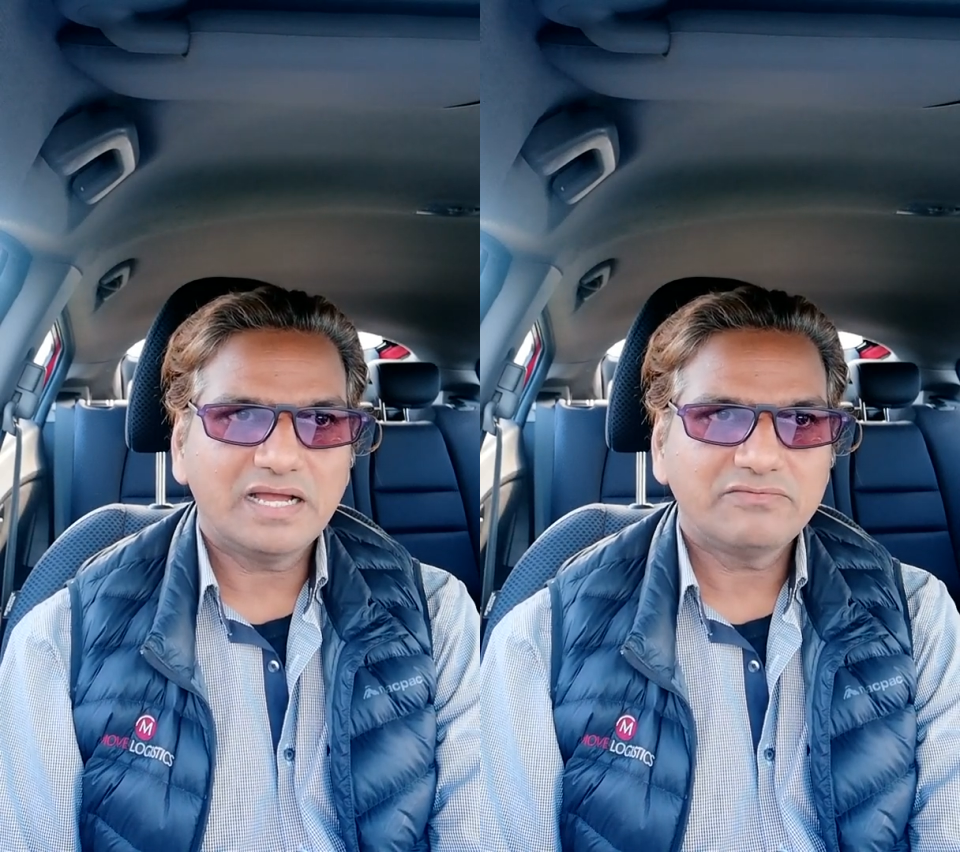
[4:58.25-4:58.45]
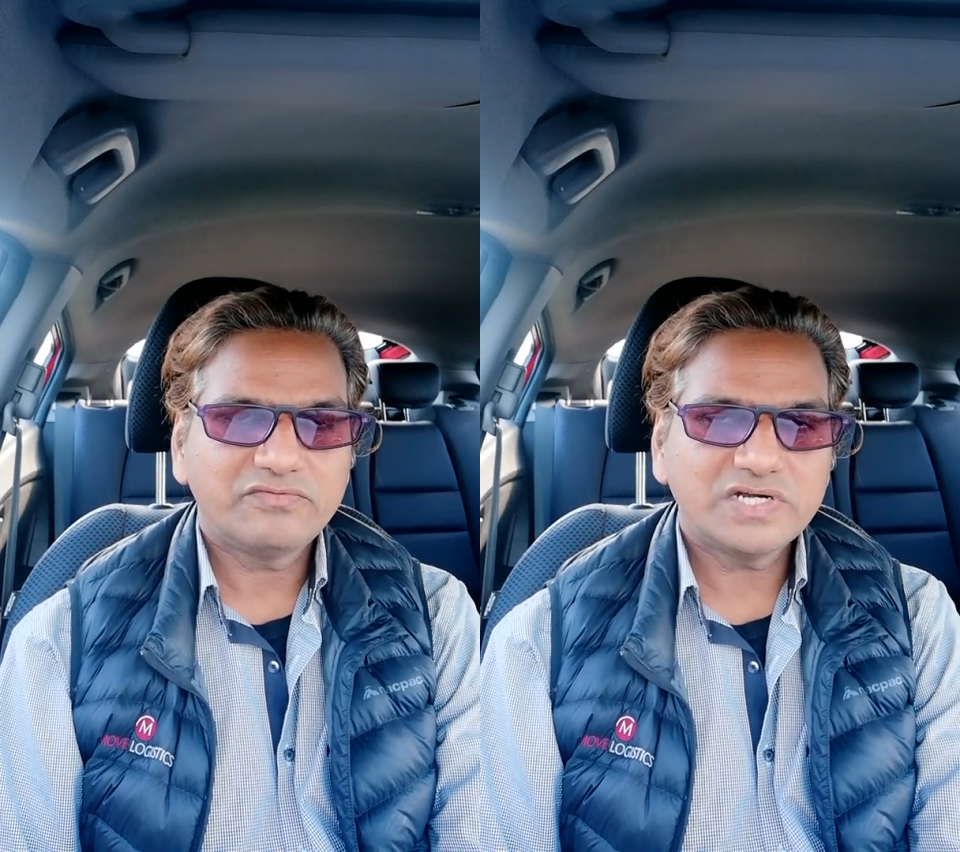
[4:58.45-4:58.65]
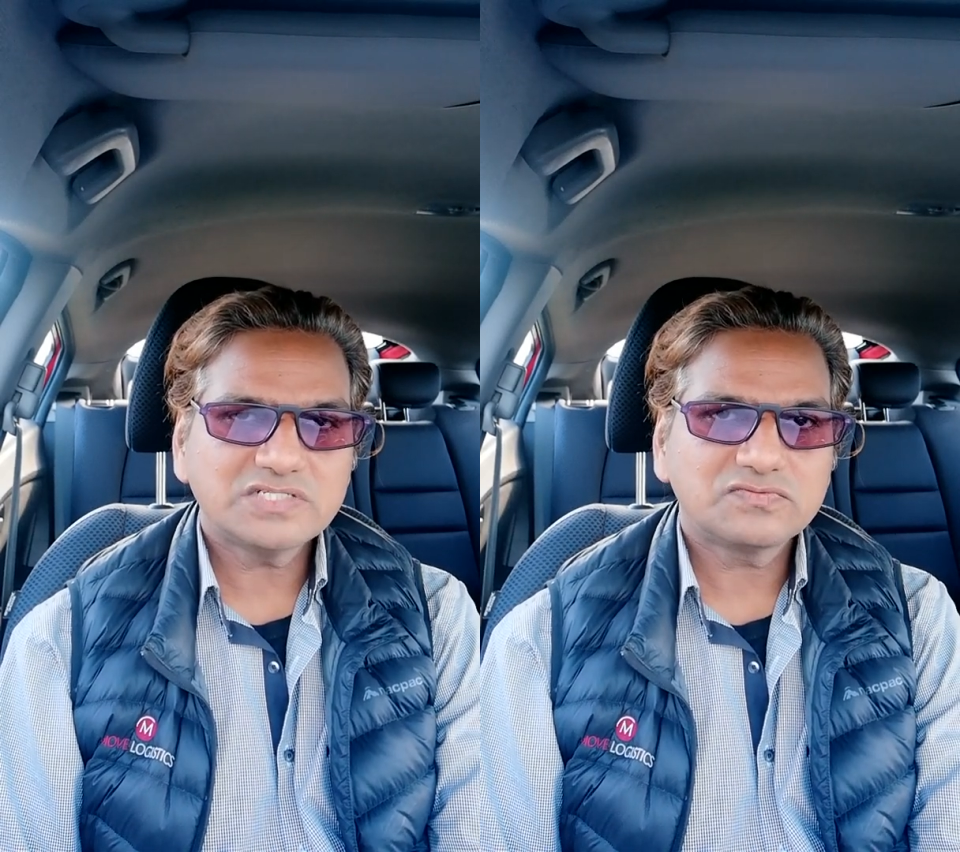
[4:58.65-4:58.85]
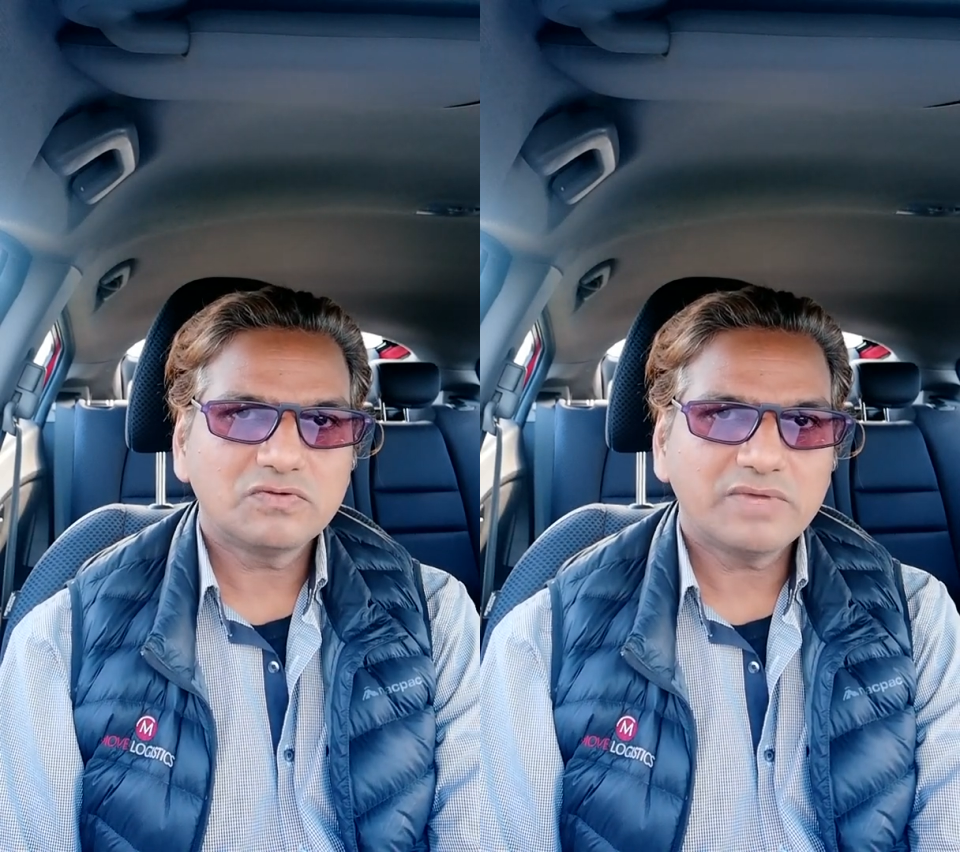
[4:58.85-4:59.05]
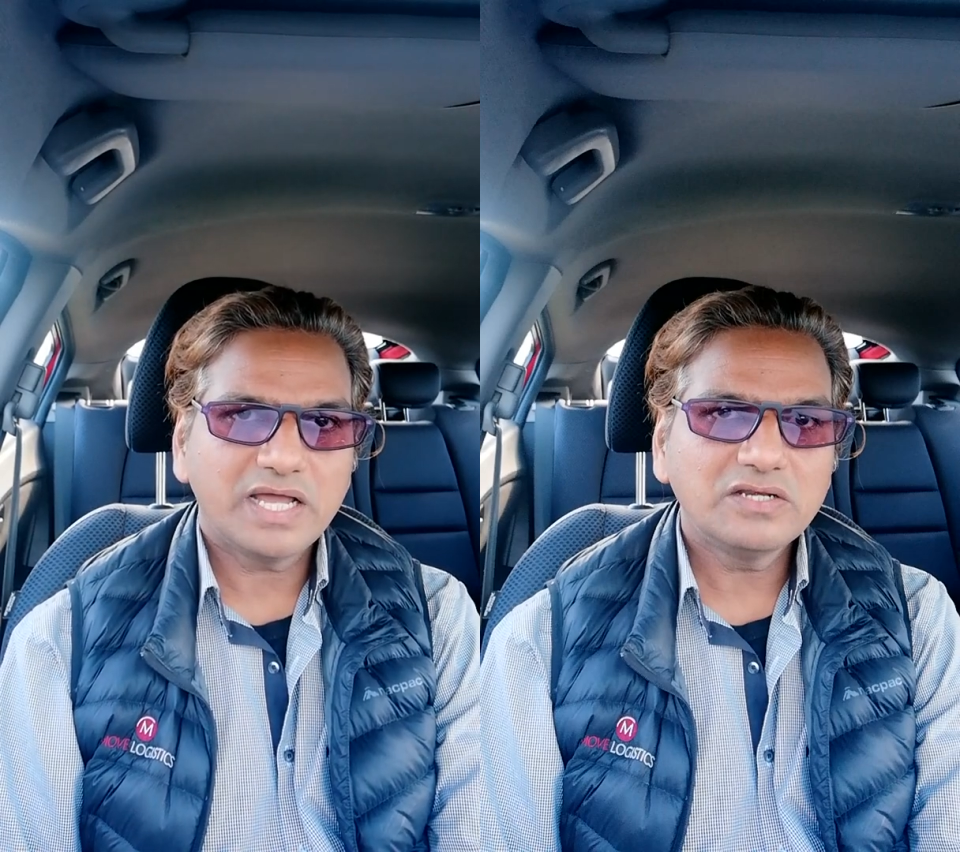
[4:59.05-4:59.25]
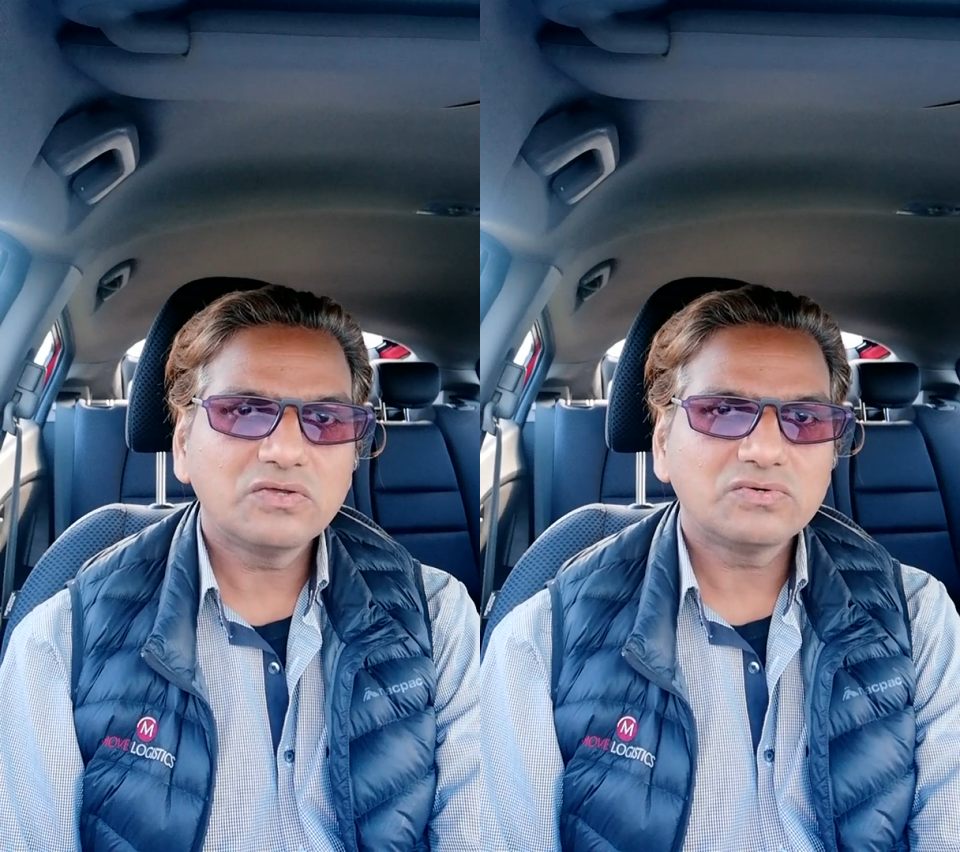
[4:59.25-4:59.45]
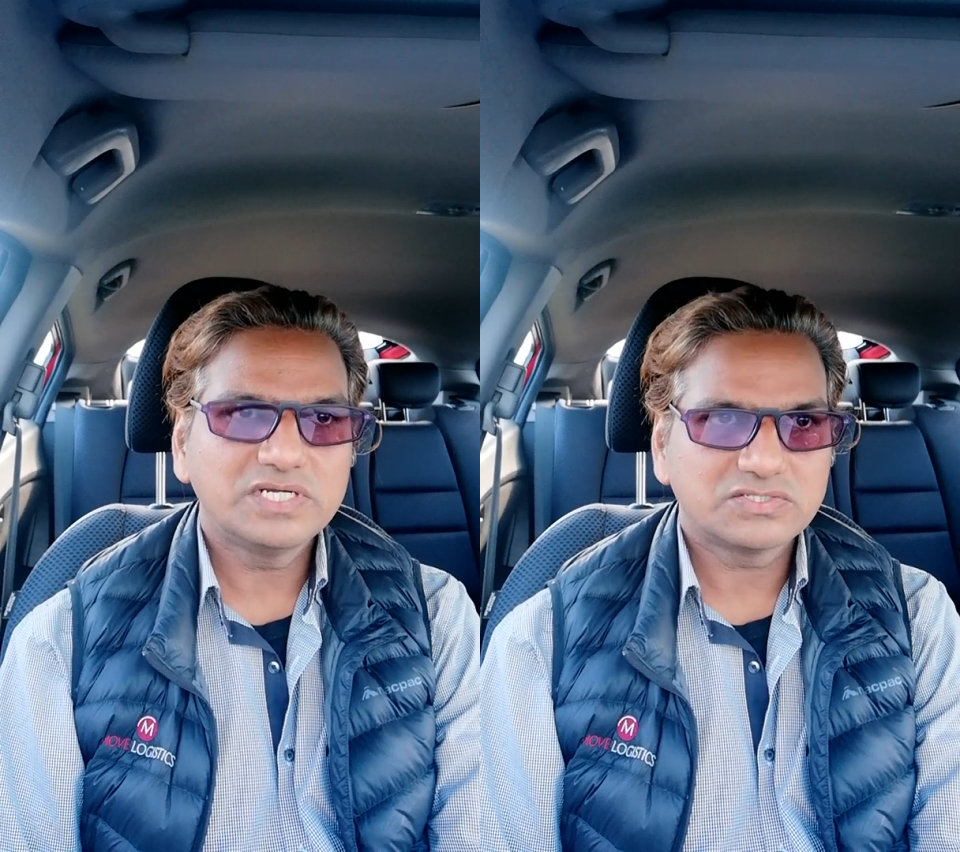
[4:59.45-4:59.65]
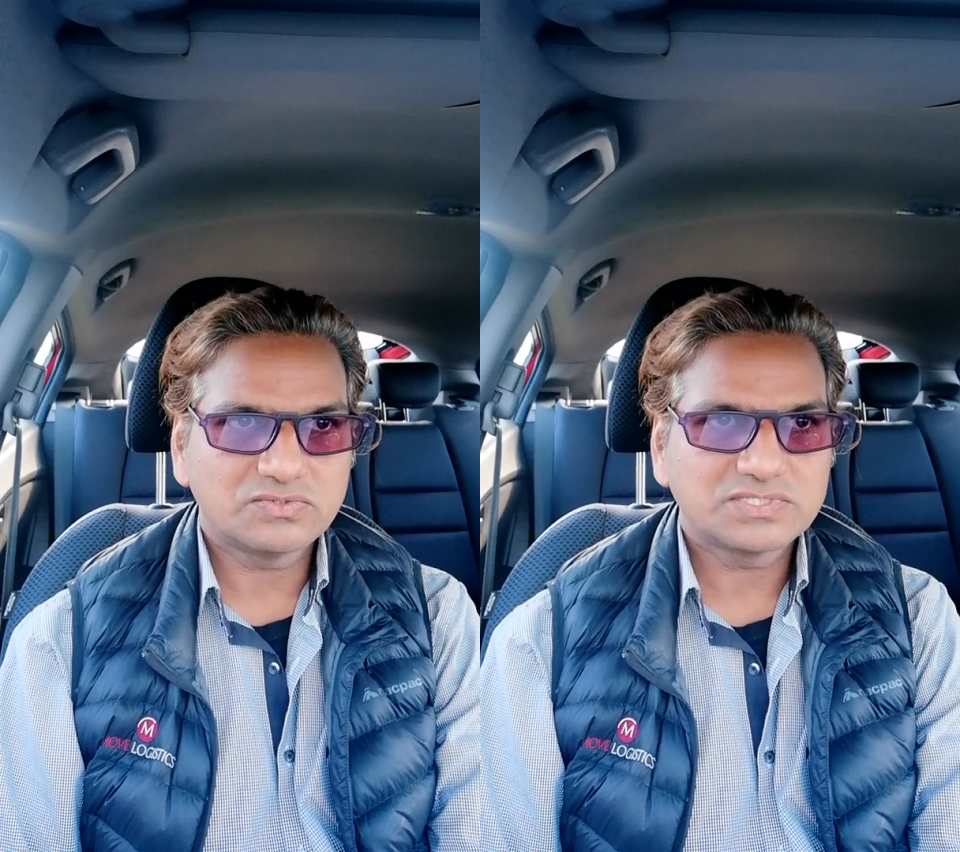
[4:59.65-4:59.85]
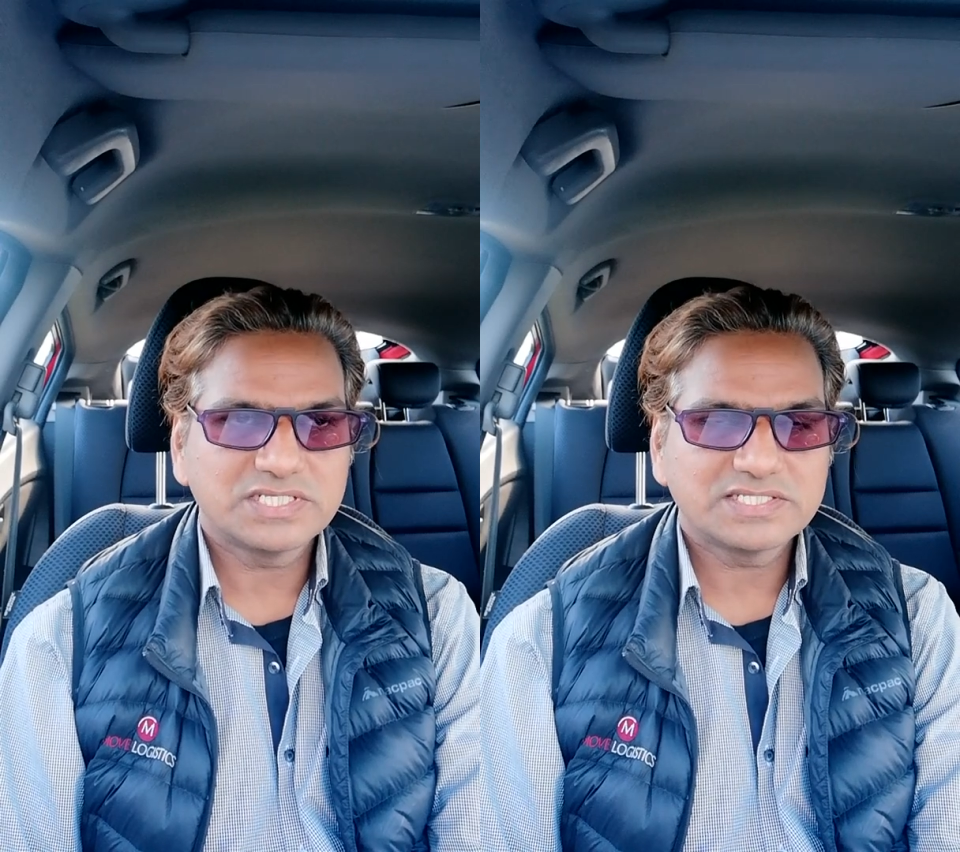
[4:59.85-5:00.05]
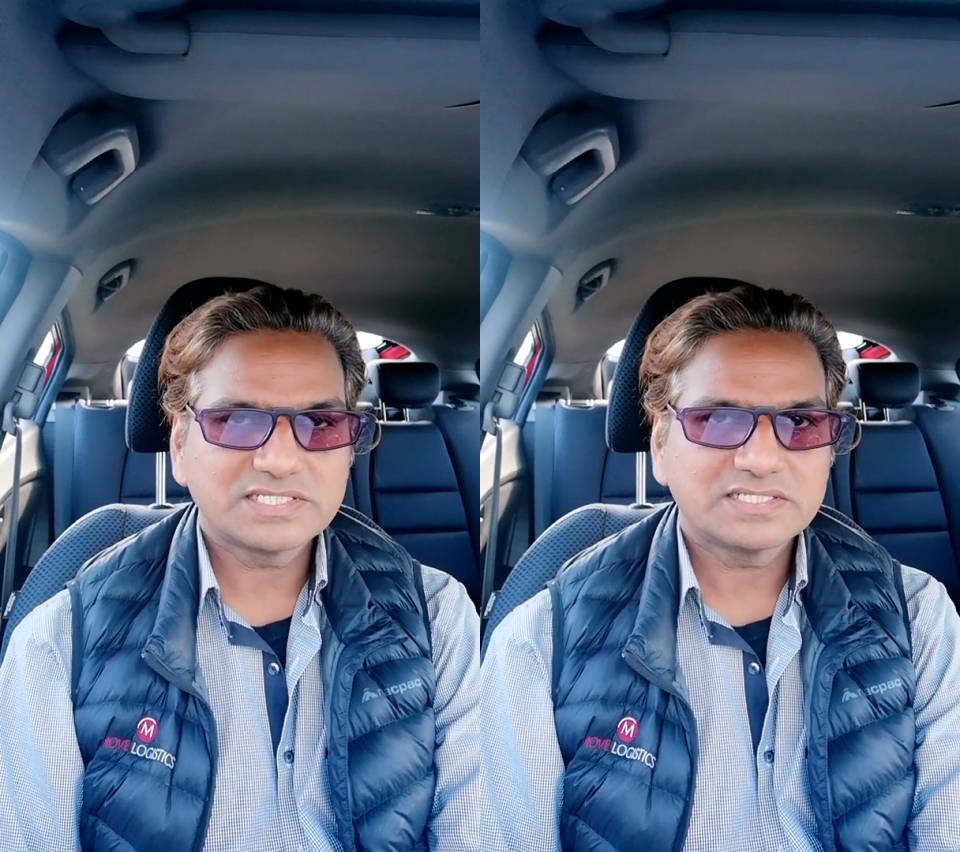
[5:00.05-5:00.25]
funds from unknown
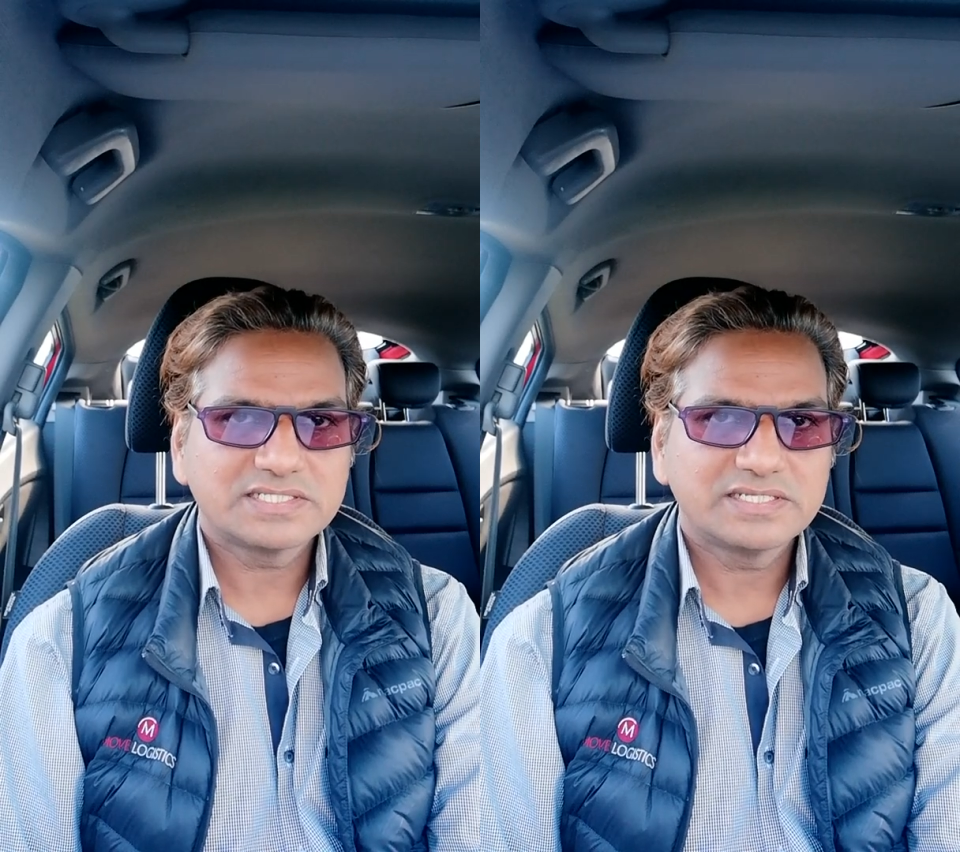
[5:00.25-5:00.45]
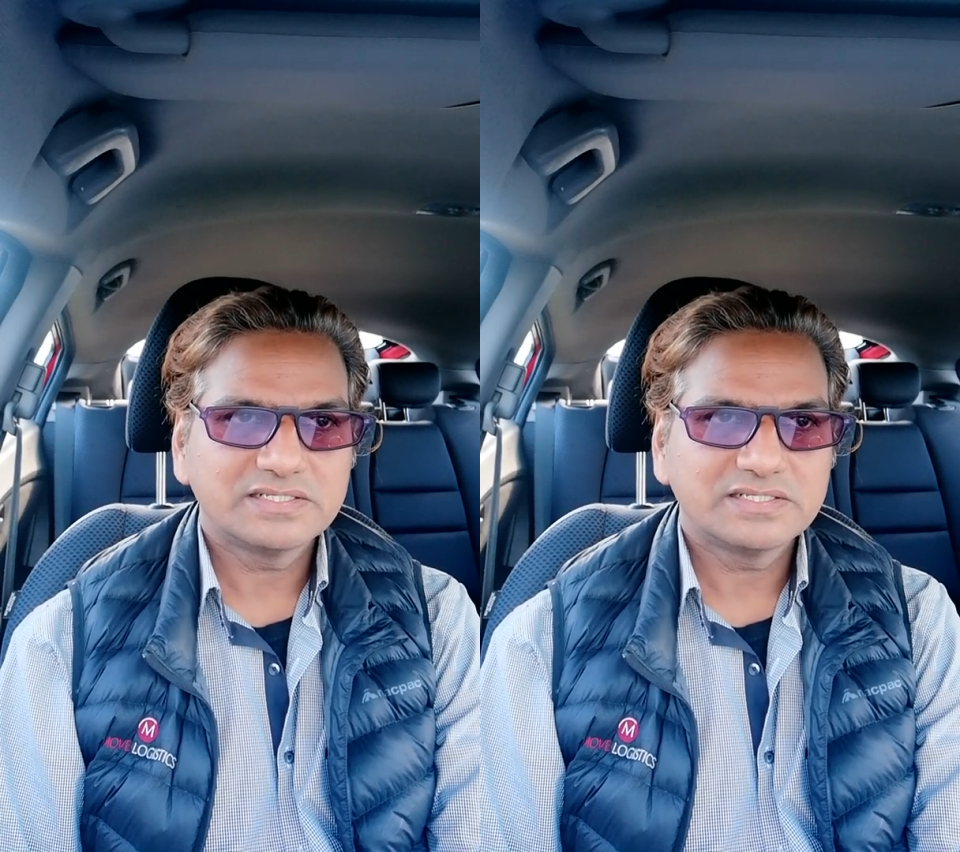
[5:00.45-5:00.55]
resources.